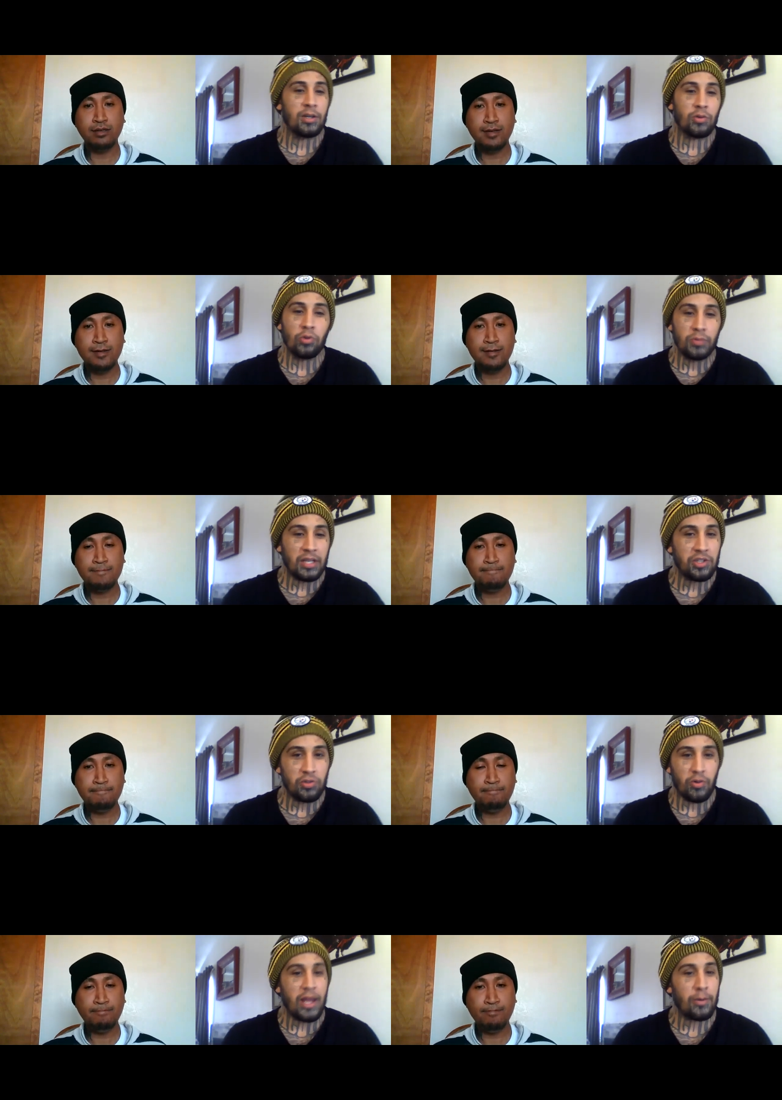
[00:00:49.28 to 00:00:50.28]
Speaker 1: group that
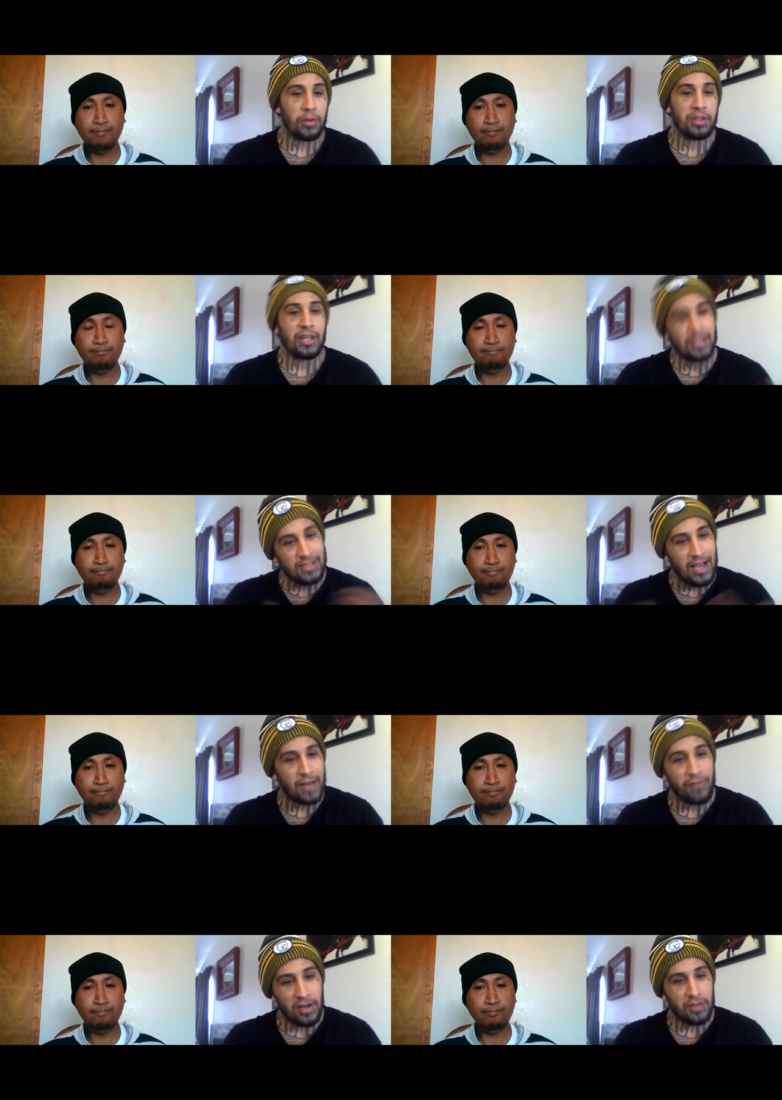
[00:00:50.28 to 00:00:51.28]
you ran with inside
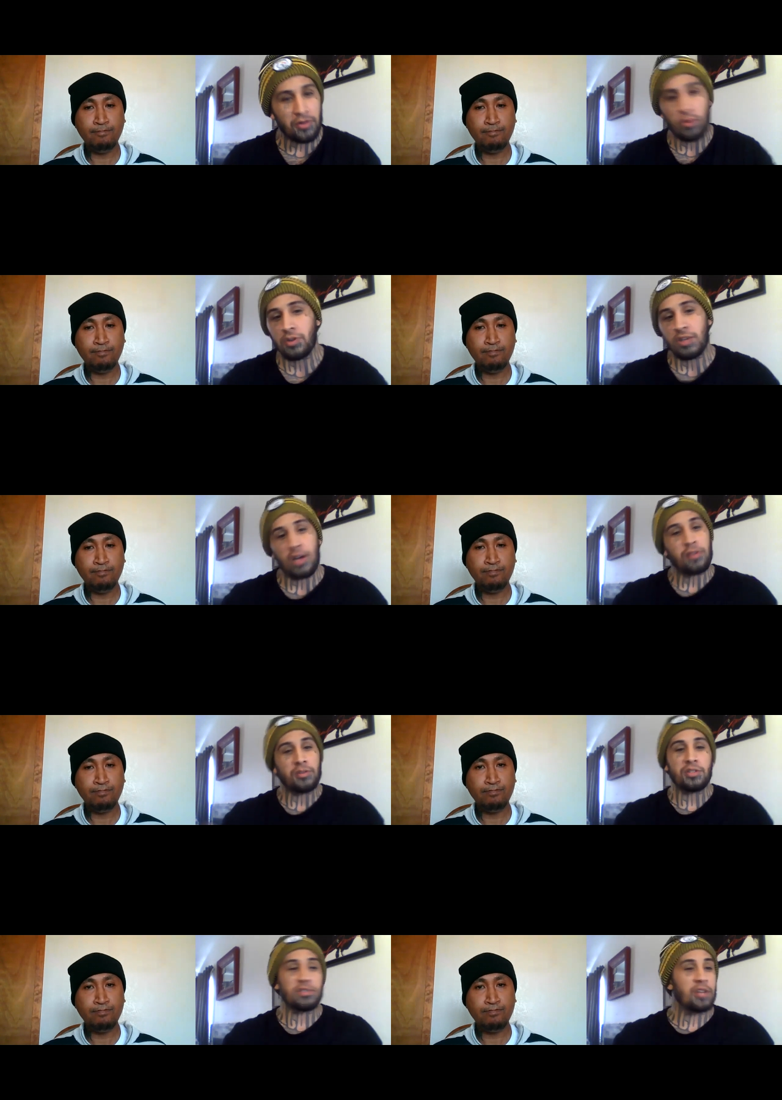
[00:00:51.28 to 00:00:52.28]
of other, or is
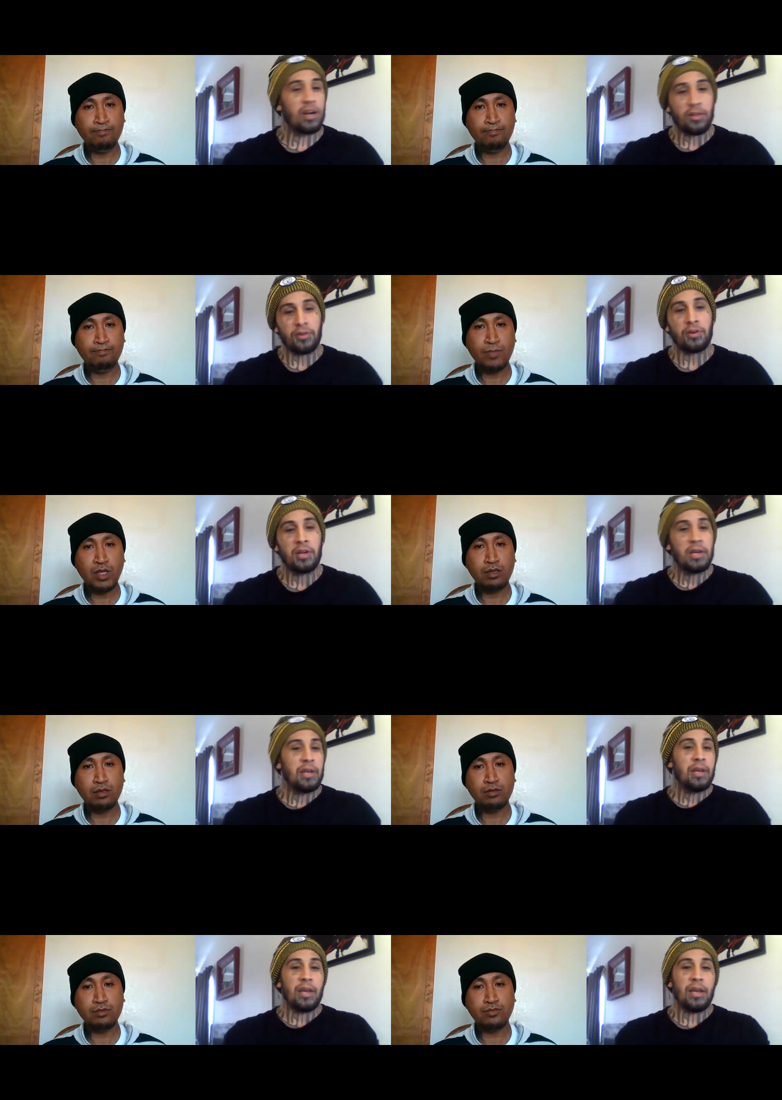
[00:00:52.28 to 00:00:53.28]
other just other,
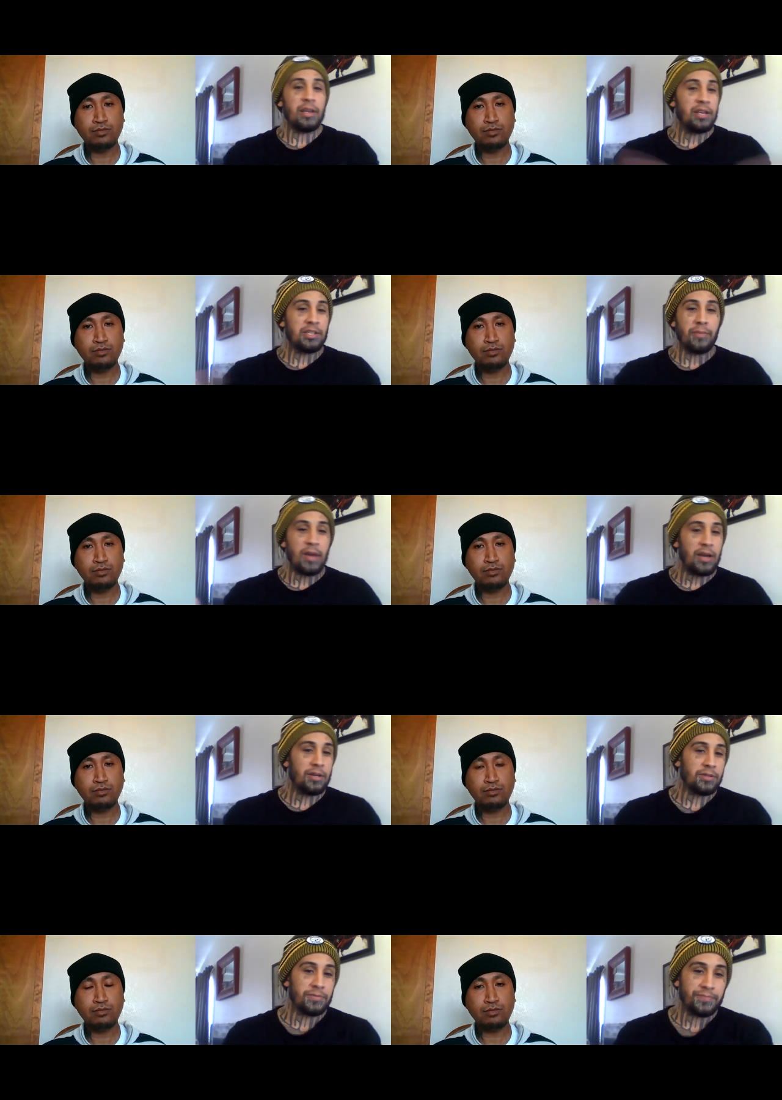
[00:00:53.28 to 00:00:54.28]
and it doesn't
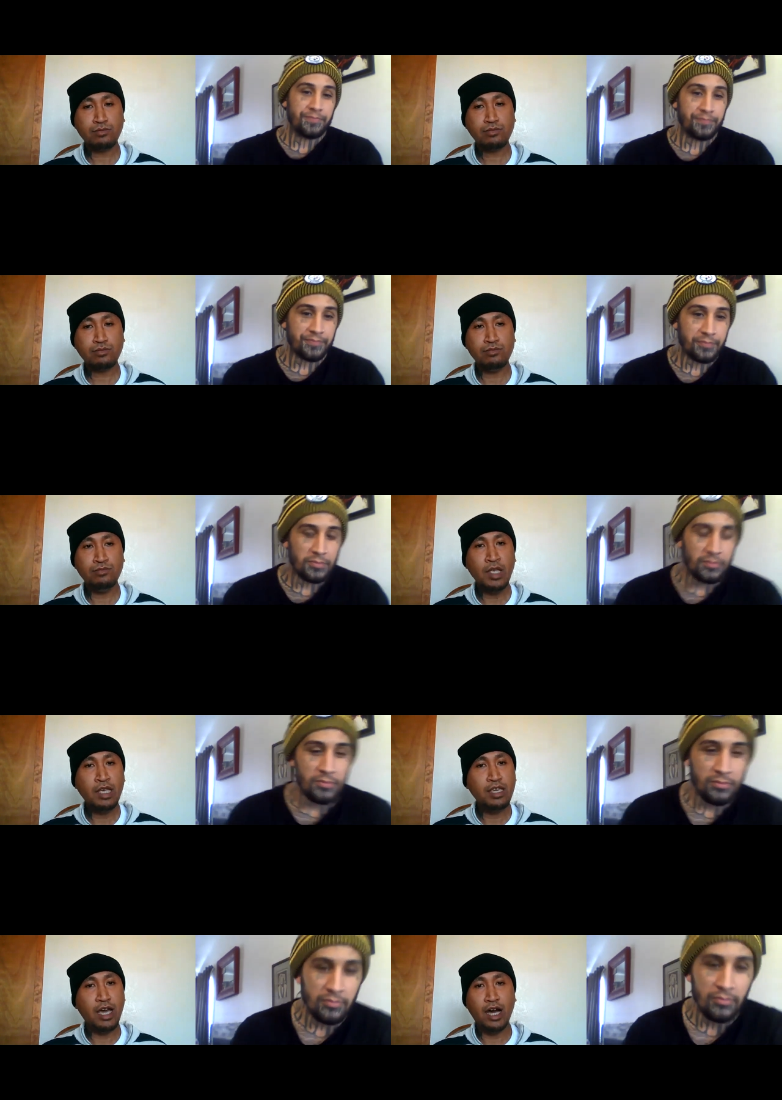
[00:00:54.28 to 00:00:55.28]
matter?
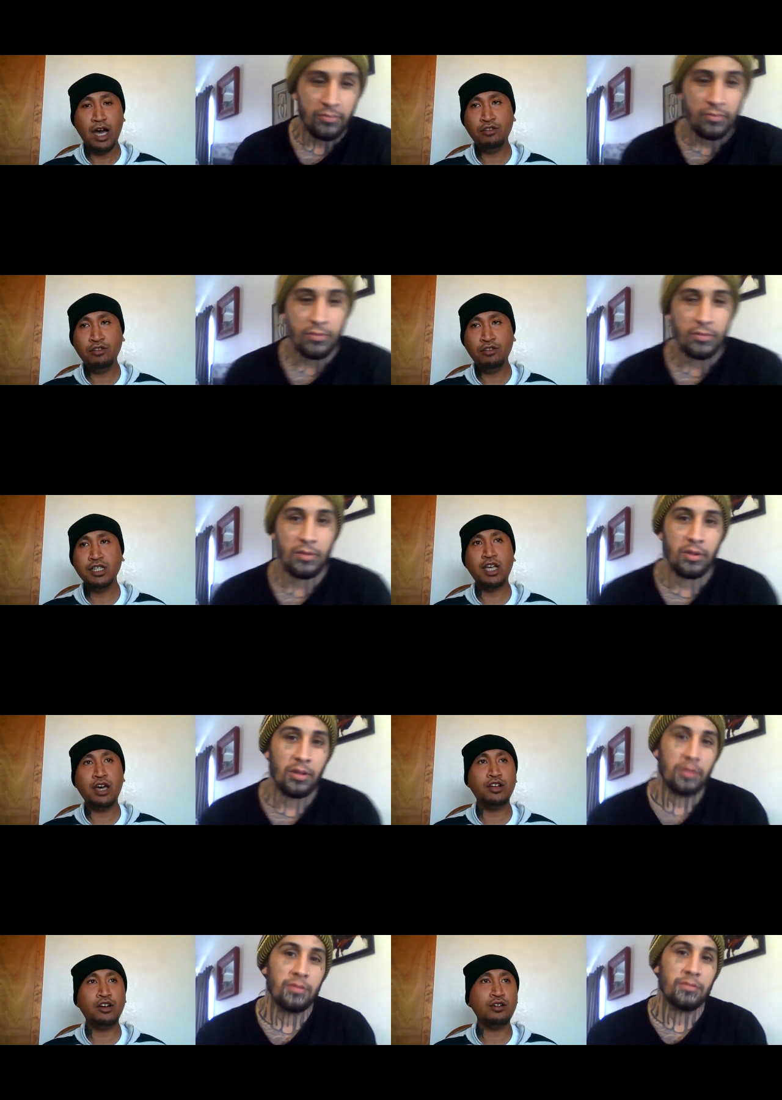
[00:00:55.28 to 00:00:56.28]
Yeah,
Speaker 2: other is
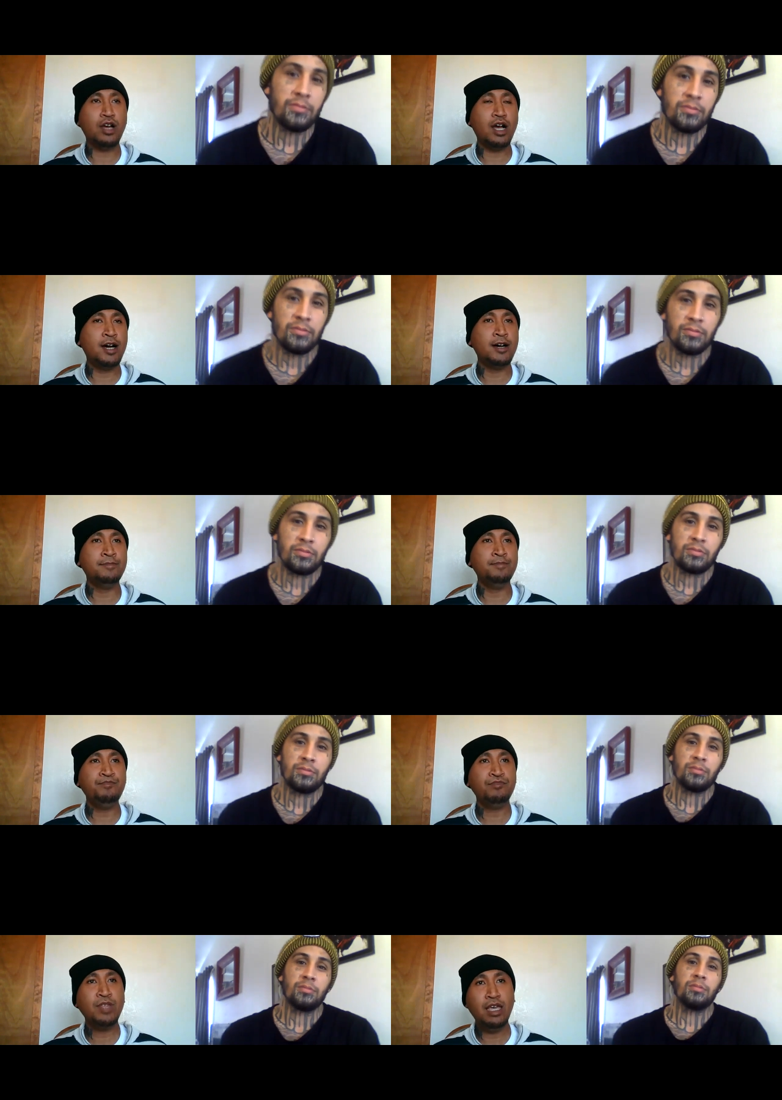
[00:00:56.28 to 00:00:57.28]
other.
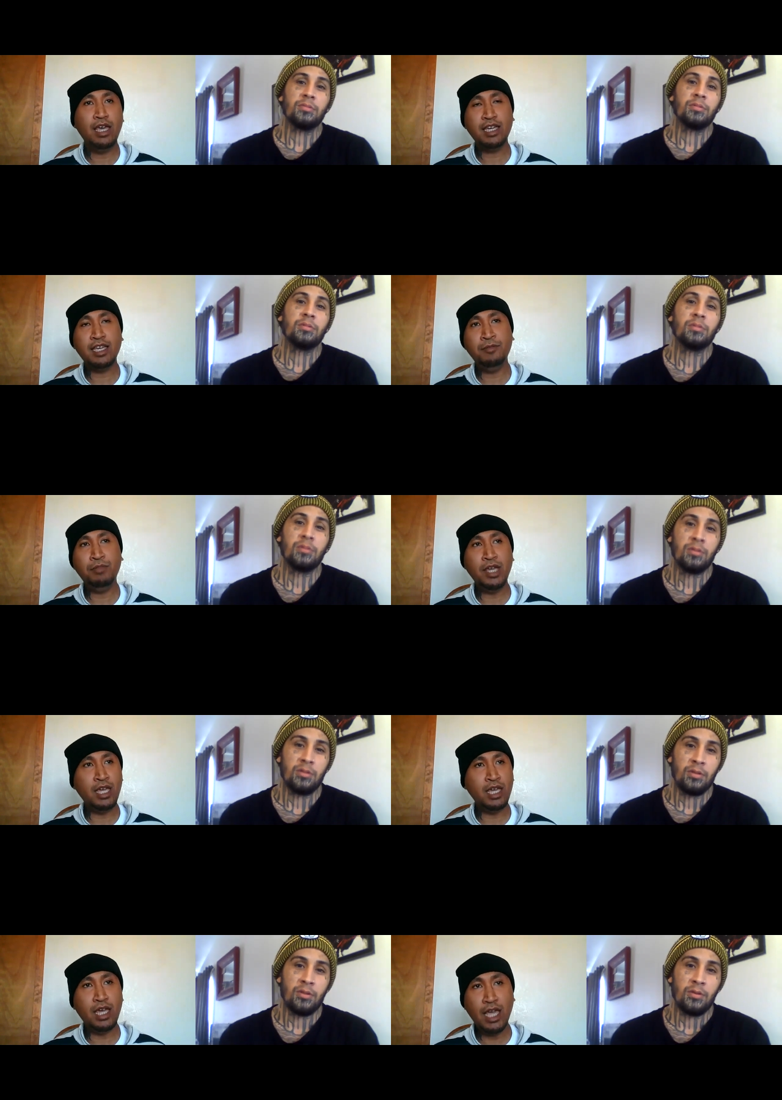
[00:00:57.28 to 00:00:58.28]
Um, it can
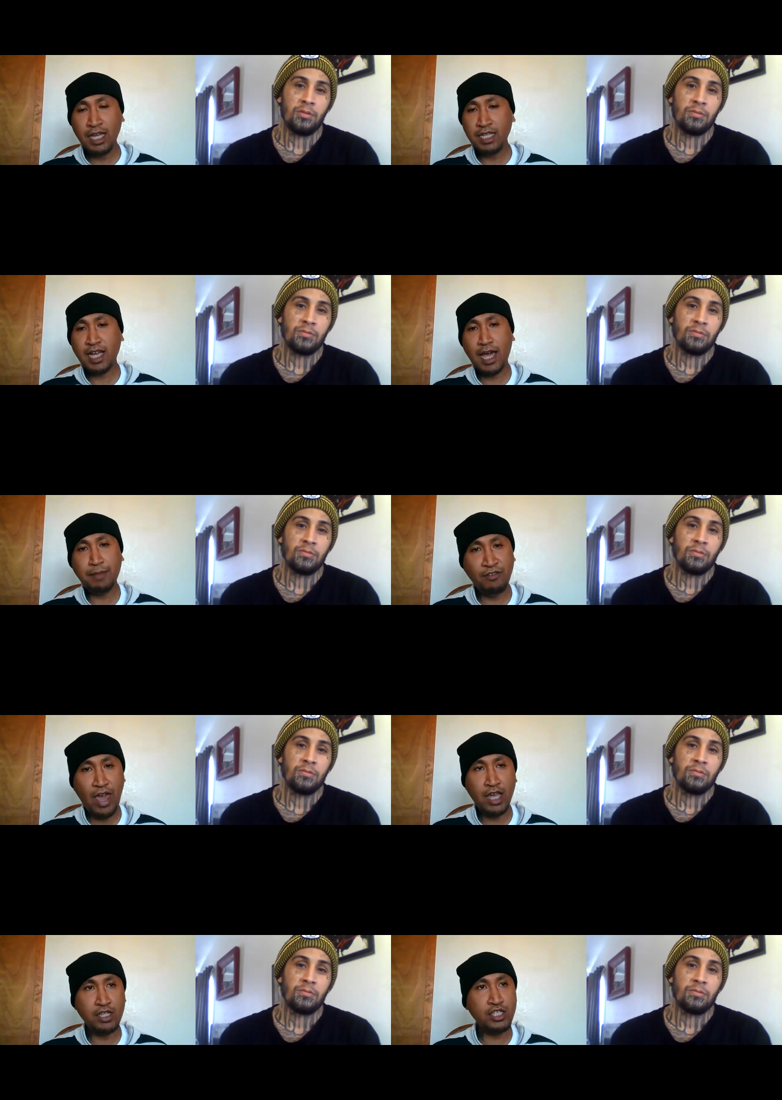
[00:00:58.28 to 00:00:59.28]
be any type of
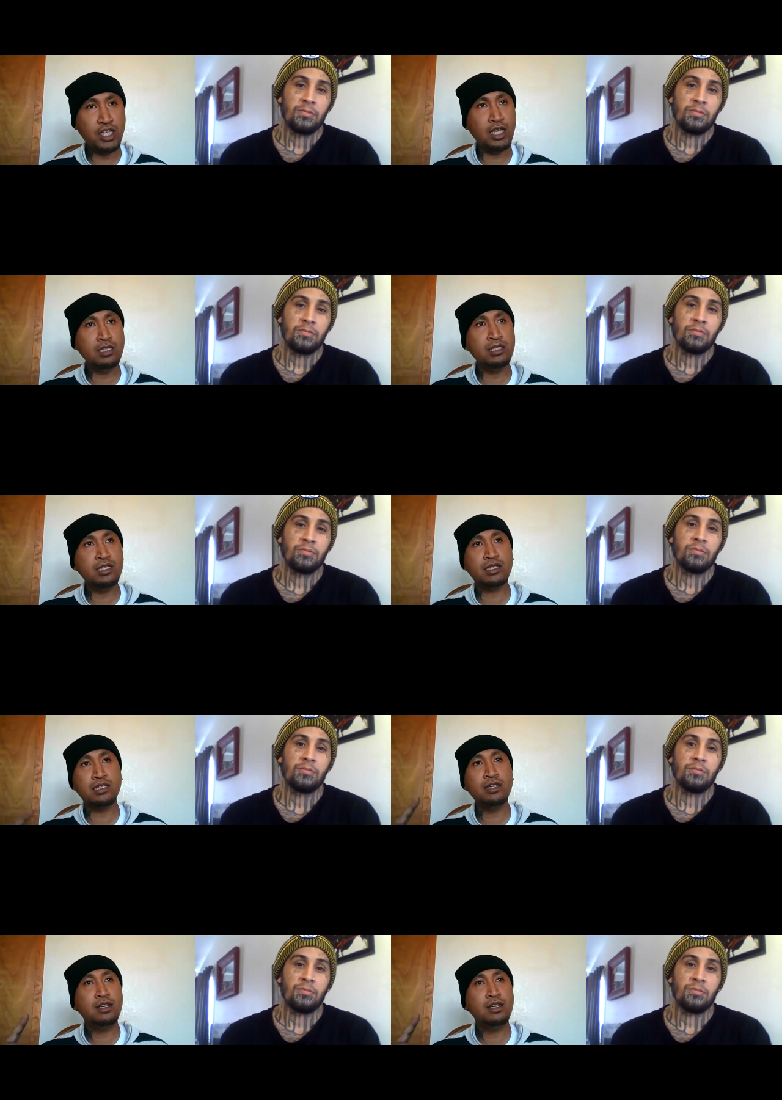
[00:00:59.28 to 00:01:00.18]
Asians,